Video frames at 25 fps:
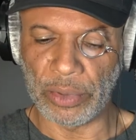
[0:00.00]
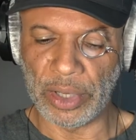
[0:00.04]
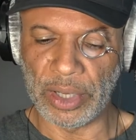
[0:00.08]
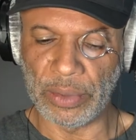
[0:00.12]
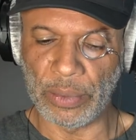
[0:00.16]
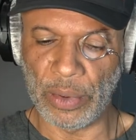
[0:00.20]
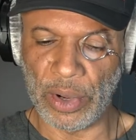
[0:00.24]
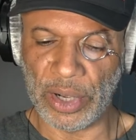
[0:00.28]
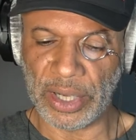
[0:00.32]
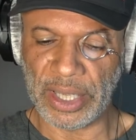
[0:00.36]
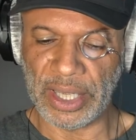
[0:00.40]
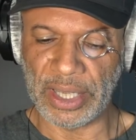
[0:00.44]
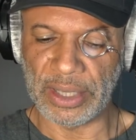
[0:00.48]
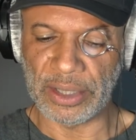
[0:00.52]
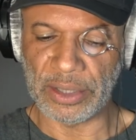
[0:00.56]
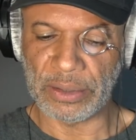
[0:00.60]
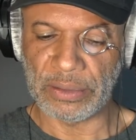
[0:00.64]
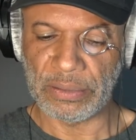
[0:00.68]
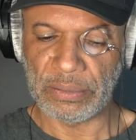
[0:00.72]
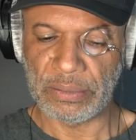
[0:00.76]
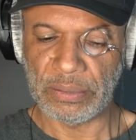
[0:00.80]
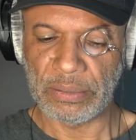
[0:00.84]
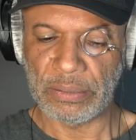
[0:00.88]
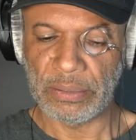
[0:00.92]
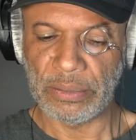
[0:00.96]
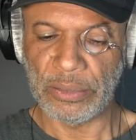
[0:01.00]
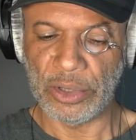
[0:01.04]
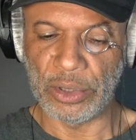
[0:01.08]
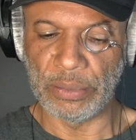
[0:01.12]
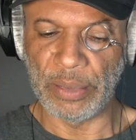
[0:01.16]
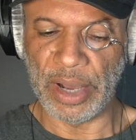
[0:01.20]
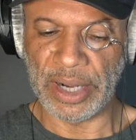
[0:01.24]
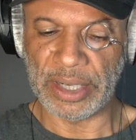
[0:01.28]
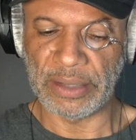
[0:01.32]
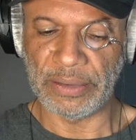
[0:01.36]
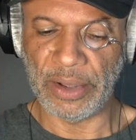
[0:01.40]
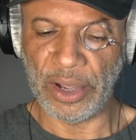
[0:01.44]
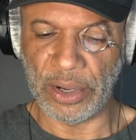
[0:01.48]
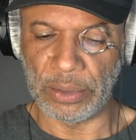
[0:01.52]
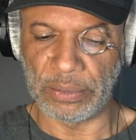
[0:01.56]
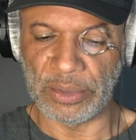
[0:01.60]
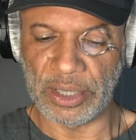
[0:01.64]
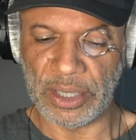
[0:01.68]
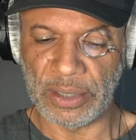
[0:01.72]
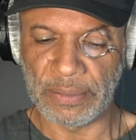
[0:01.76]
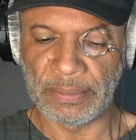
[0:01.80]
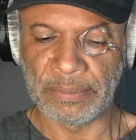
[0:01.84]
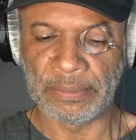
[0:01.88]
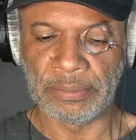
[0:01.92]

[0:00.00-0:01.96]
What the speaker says: really working as you might have hoped.